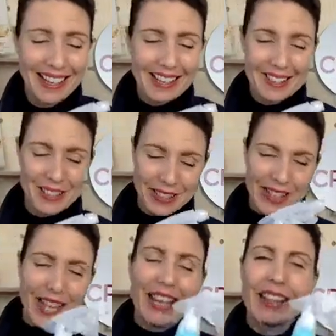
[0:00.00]
So
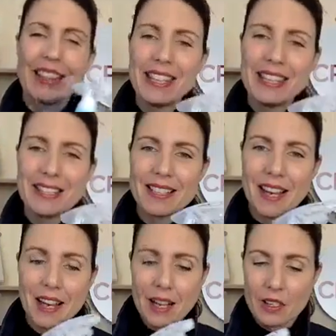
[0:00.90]
these
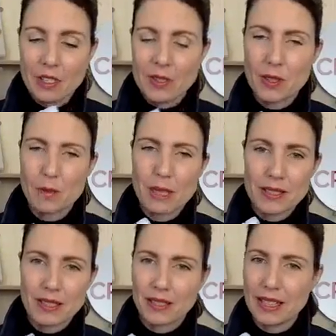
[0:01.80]
are just
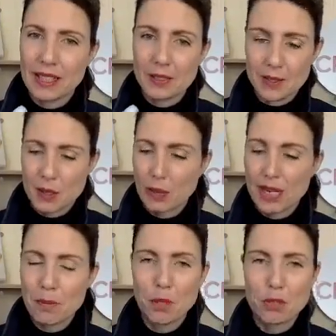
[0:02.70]
basically
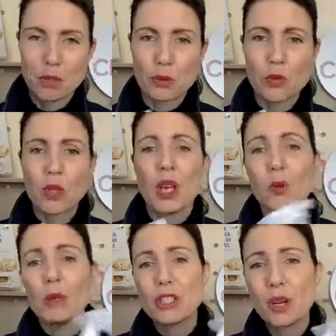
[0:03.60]
spray bottles.
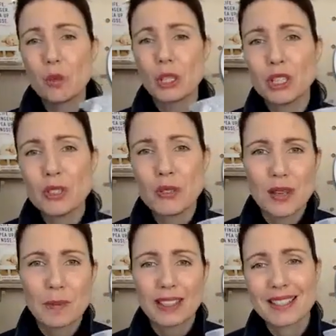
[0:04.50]
We don't want to use
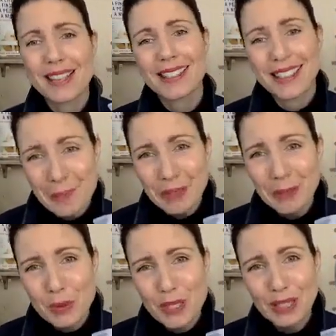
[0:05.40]
something that's had
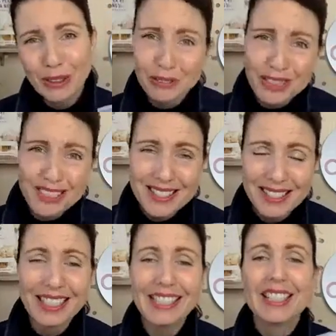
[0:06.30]
chemicals in it,
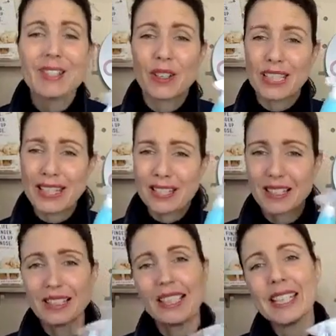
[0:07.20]
obviously. So it is a
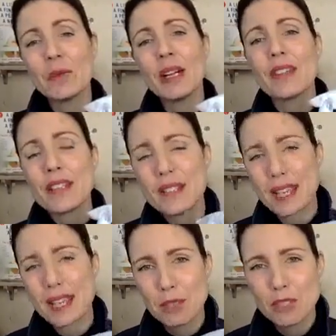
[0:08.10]
clean one that is
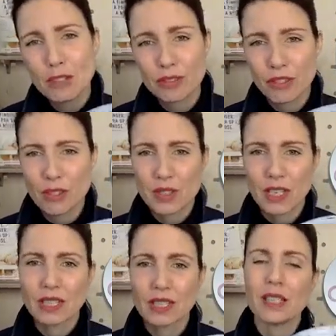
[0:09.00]
kept in your first
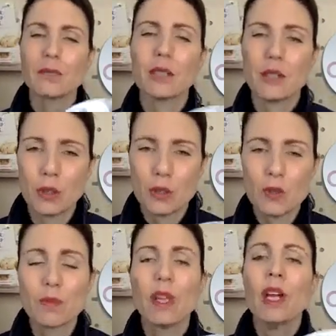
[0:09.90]
aid kit,
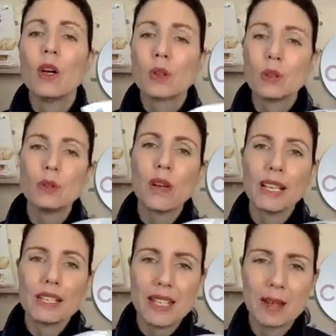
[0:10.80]
because cool
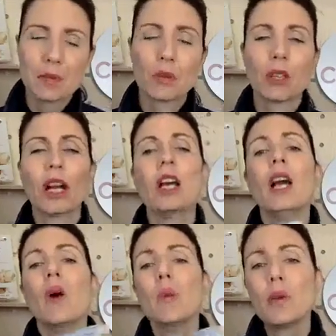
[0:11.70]
running tap water,
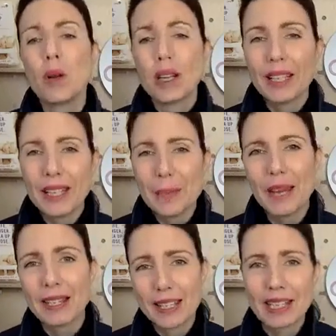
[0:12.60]
we want to keep
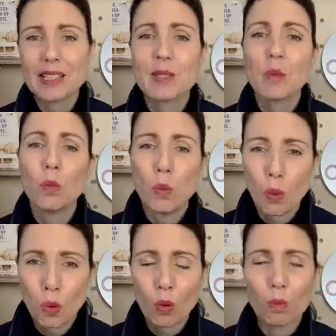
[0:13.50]
our kids
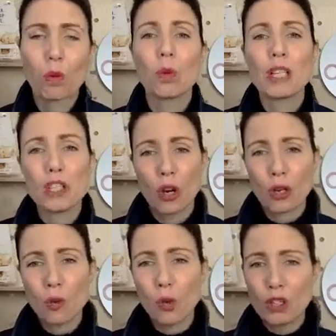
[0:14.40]
warm. We
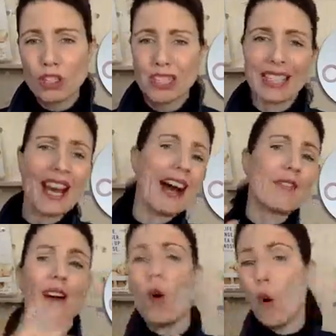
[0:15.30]
don't want to
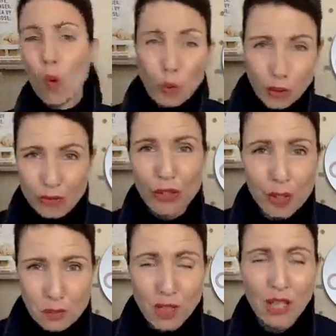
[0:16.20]
cover all of
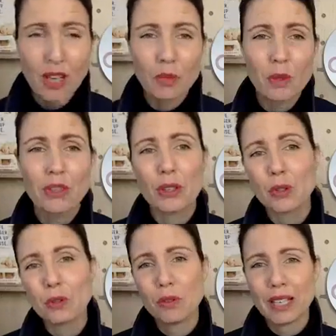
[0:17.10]
them with the
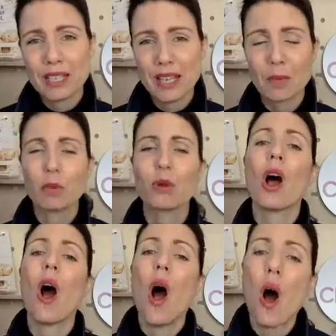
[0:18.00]
cool running tap
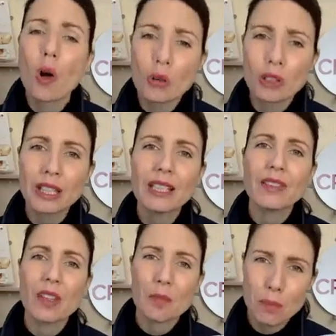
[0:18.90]
water,
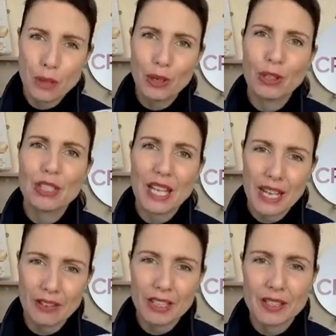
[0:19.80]
only the burned
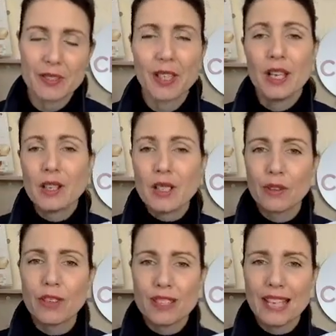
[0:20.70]
areas. So
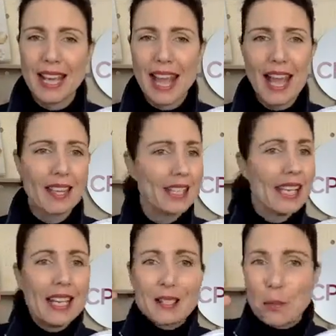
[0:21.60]
if it's their hand,
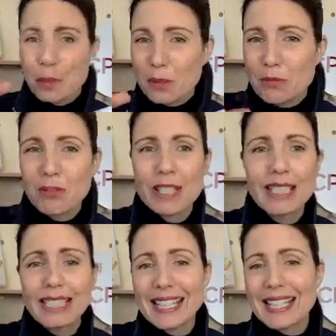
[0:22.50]
it's probably
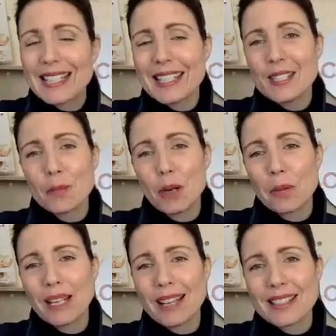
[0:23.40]
really easy to
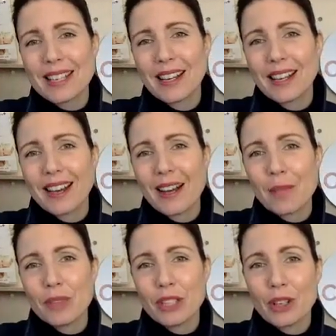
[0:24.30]
pop it under,
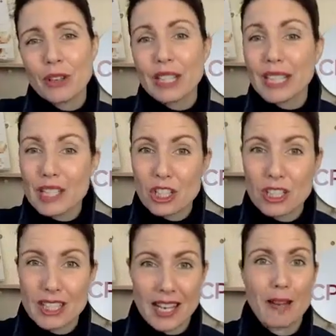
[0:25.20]
the
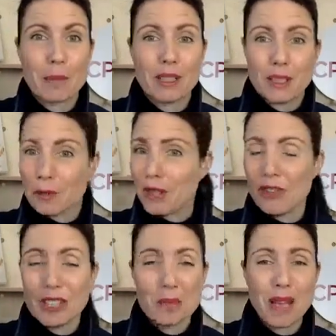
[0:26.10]
kitchen tap.
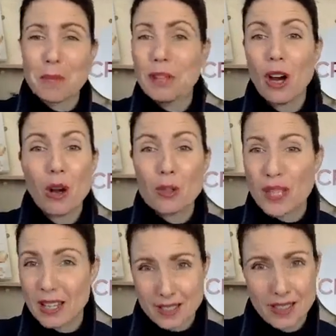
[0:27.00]
Perfect. Maybe the hose
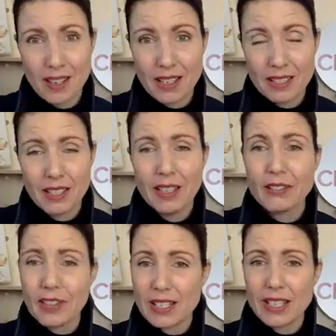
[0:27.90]
outside.
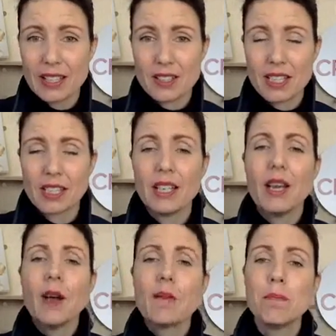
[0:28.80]
Fantastic.
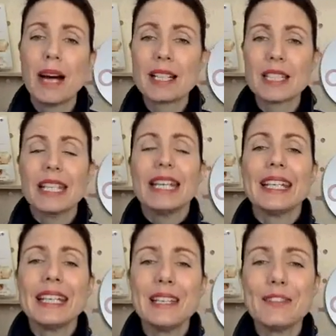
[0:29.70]
But
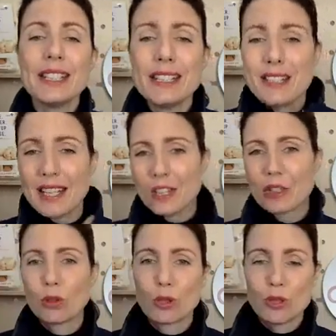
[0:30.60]
if it is their
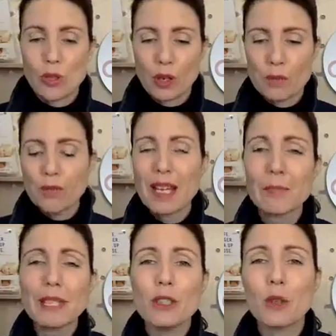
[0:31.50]
torso,
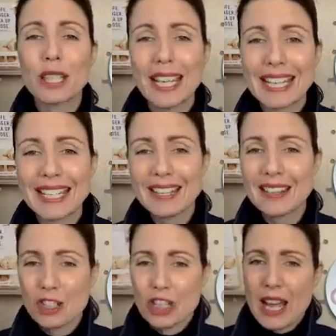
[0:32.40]
maybe you're getting in
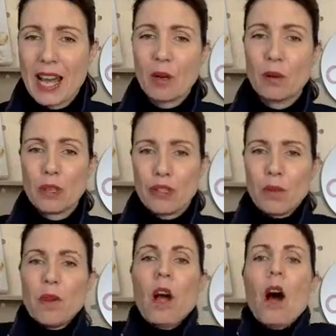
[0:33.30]
the shower with
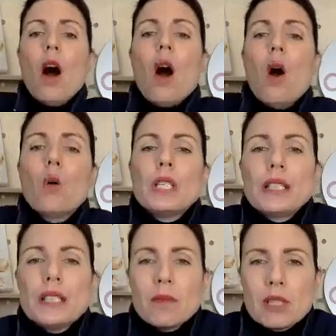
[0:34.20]
them,
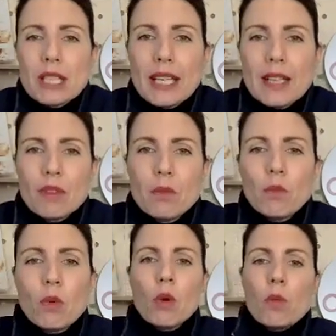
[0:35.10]
holding them to keep
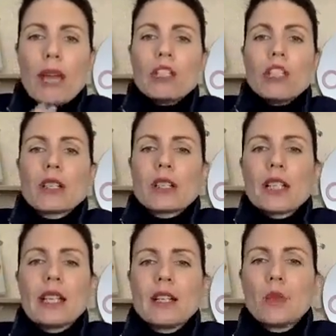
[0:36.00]
them warm and just
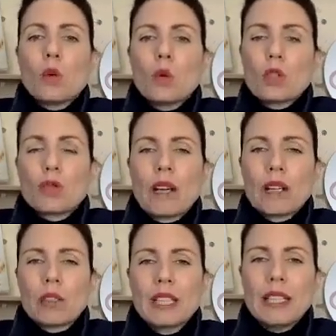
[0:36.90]
letting the water run
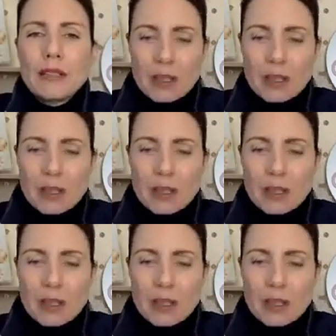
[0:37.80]
on here.